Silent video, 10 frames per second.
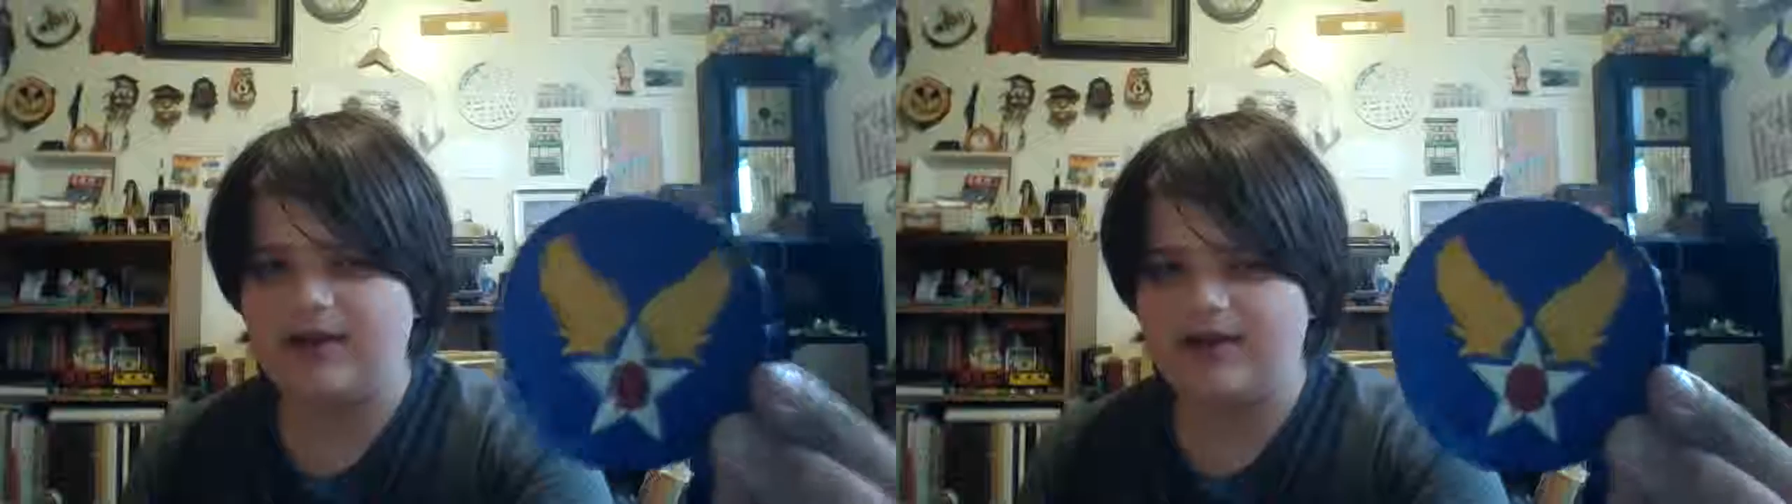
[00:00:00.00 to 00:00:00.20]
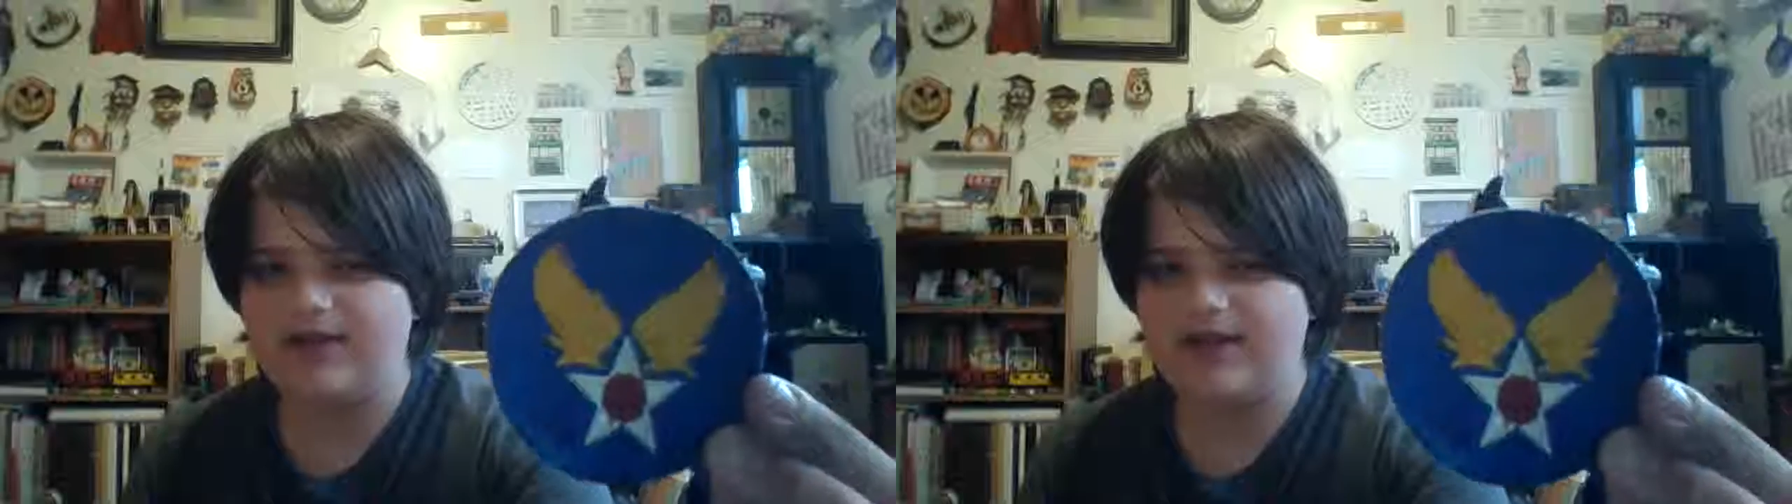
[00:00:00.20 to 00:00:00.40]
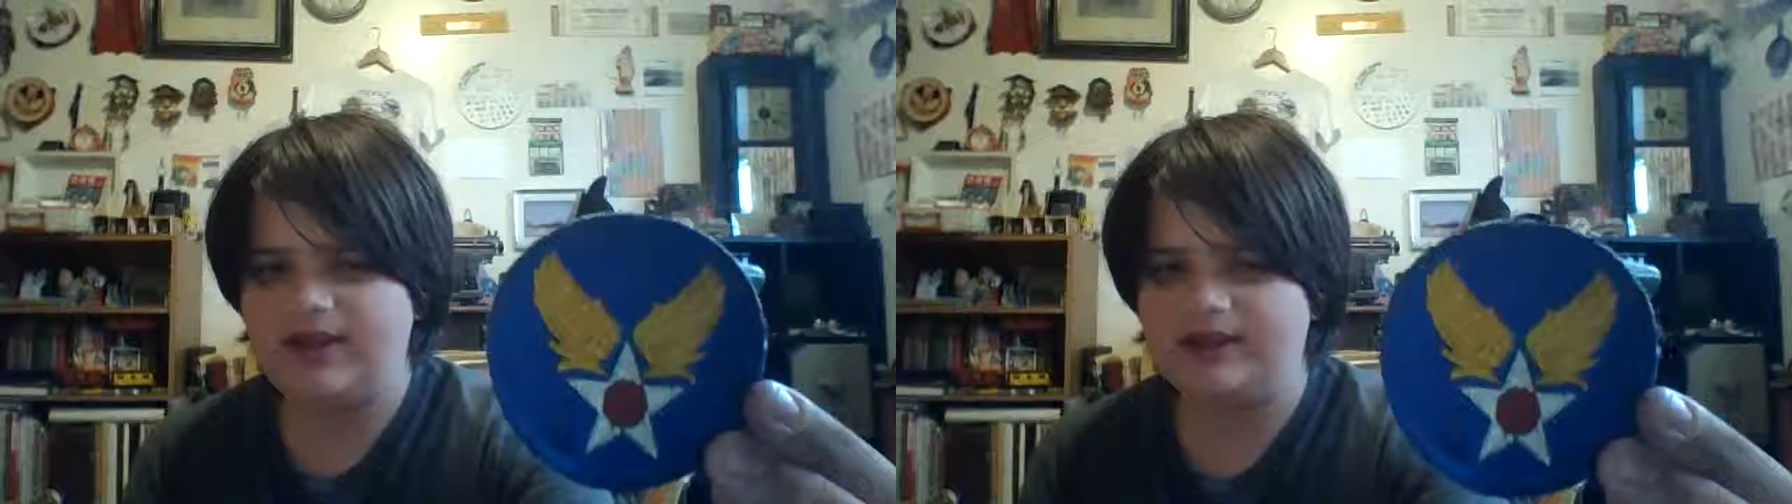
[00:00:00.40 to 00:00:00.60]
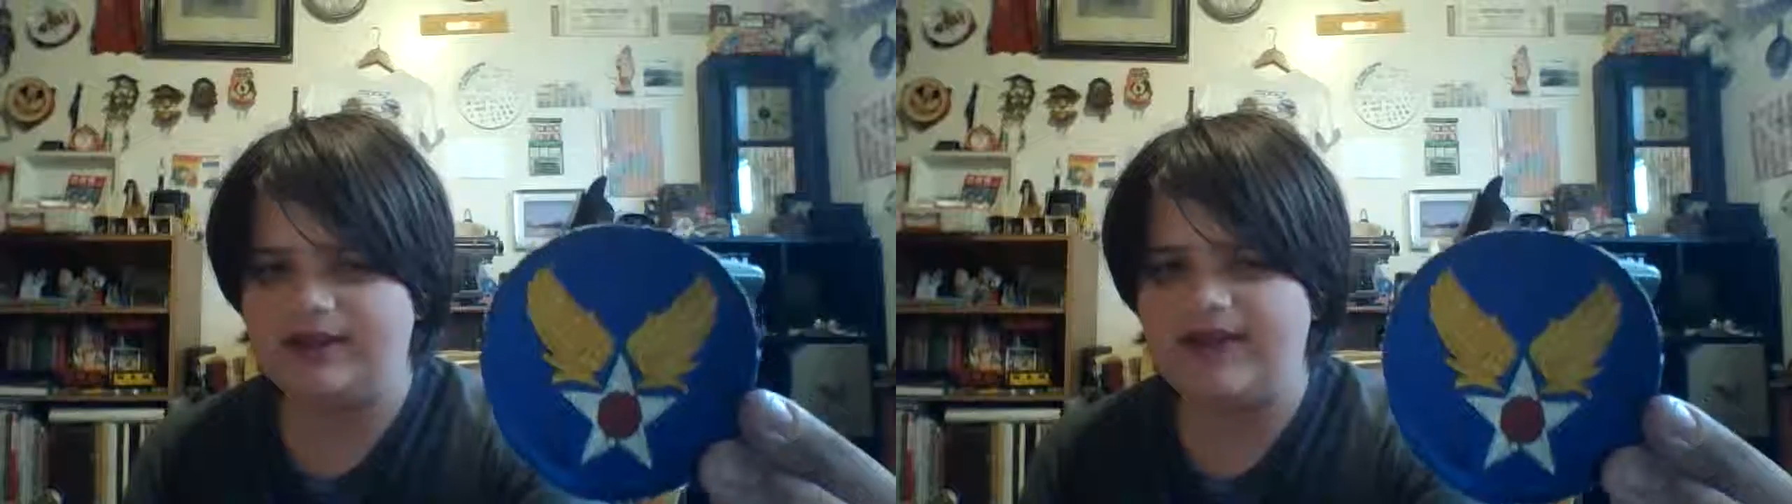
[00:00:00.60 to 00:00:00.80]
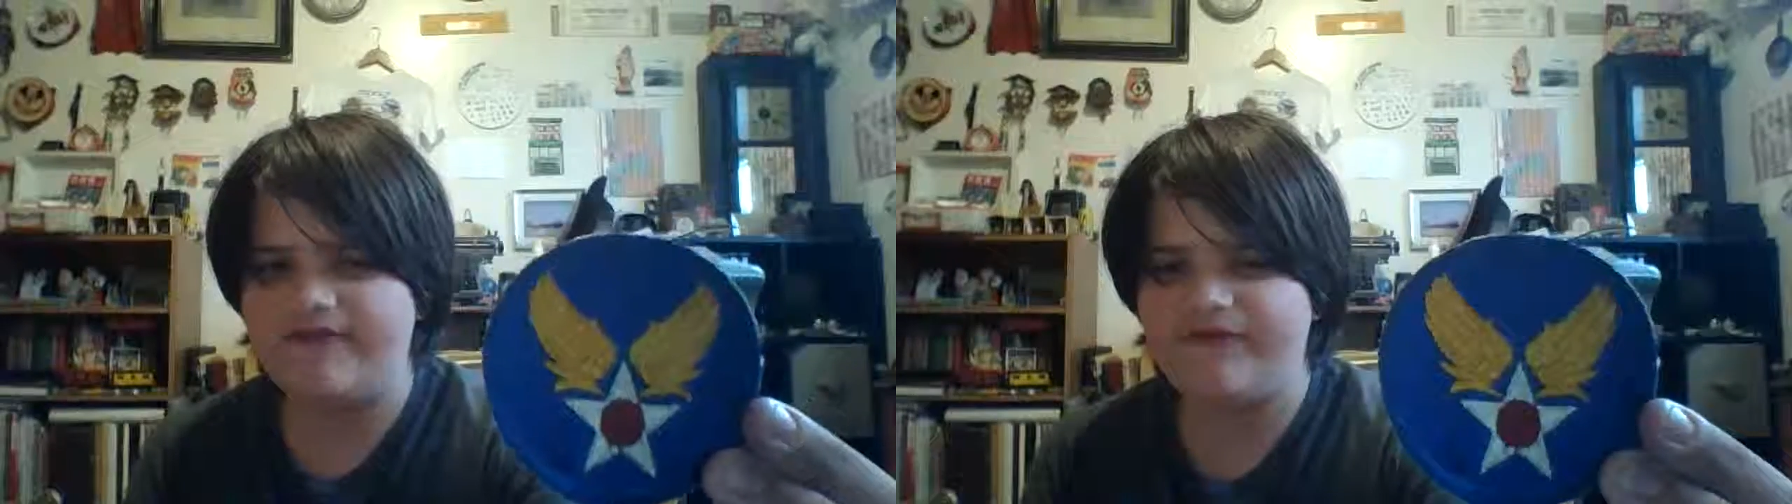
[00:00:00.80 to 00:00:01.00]
in the
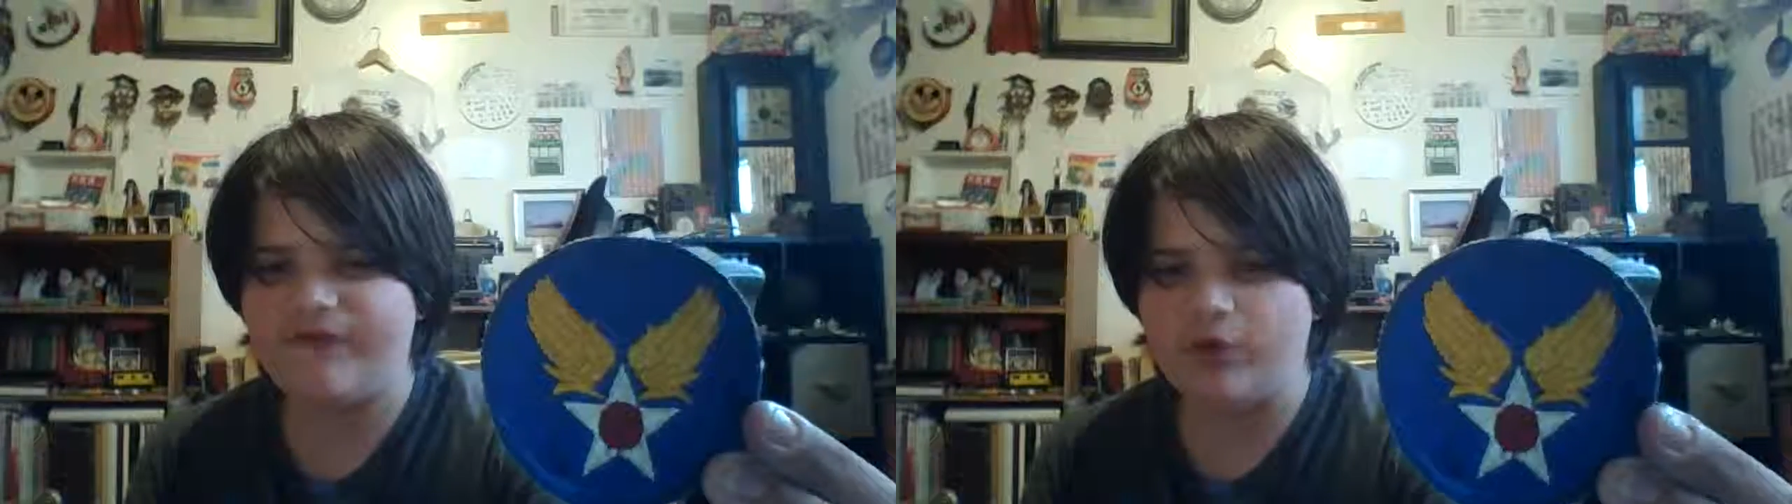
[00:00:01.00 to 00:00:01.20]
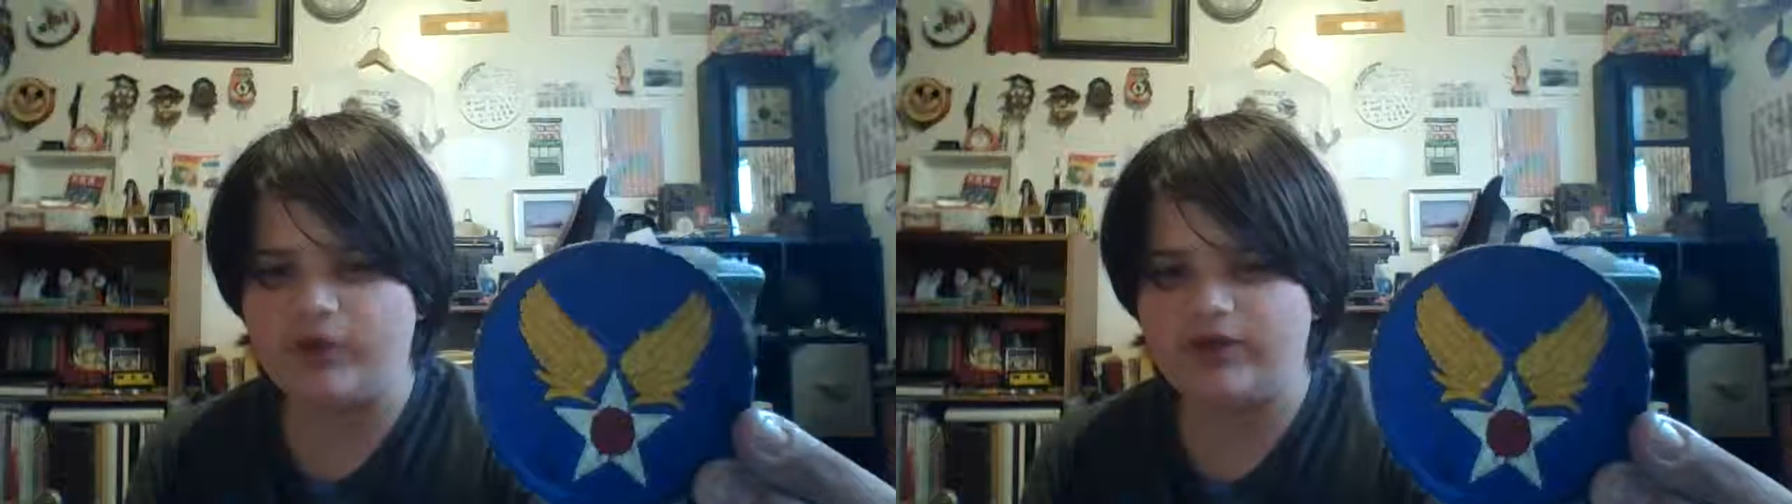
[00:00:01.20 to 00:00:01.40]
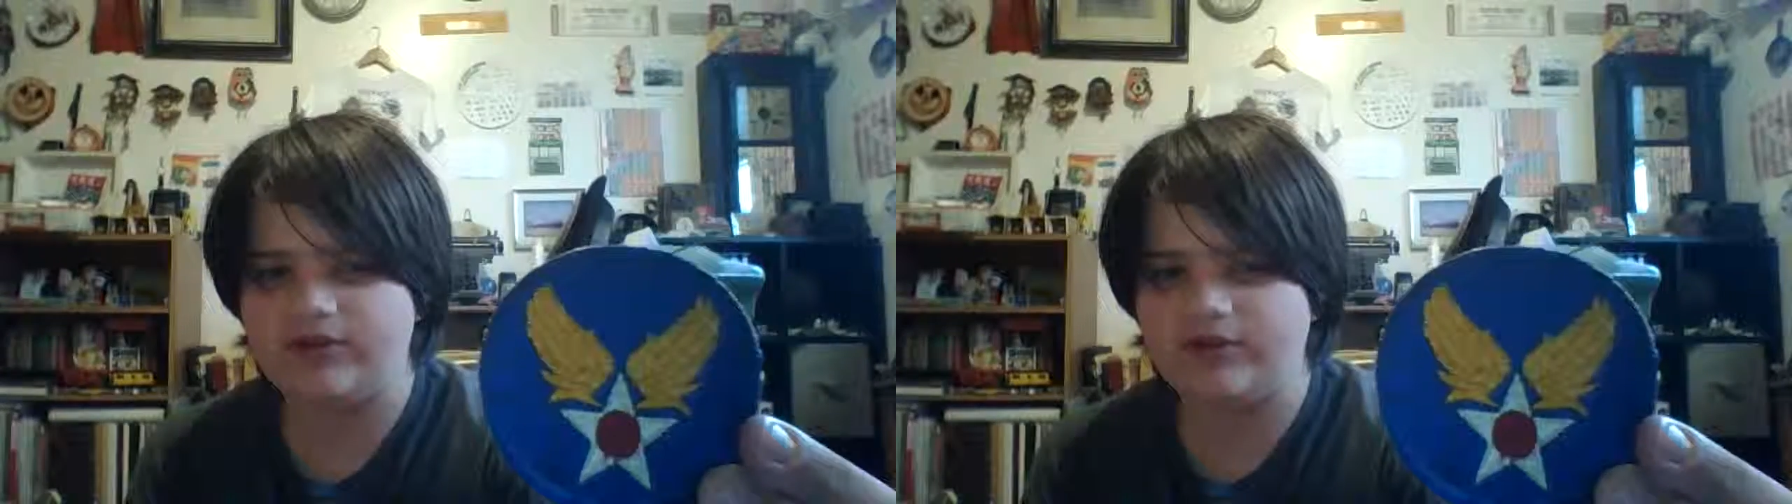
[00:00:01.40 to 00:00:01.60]
late 40s,